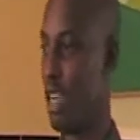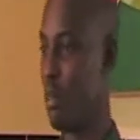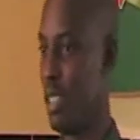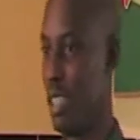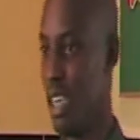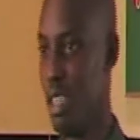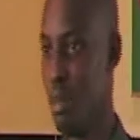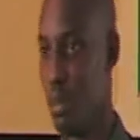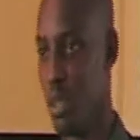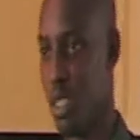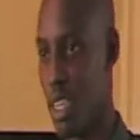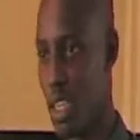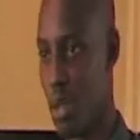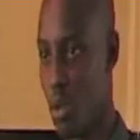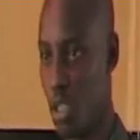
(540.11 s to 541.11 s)
out any
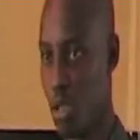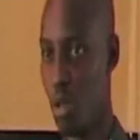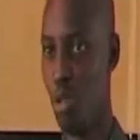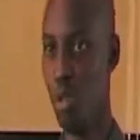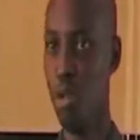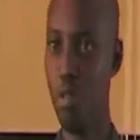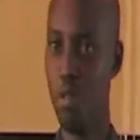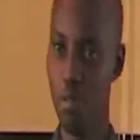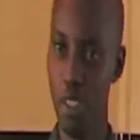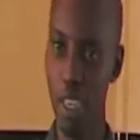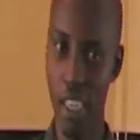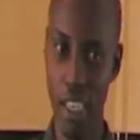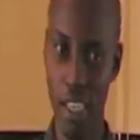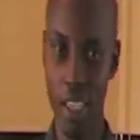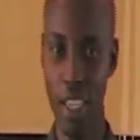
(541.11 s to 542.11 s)
project they want to do
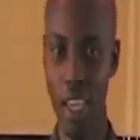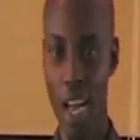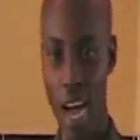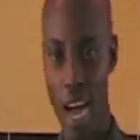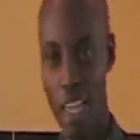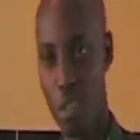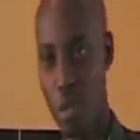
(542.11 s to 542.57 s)
freely, and it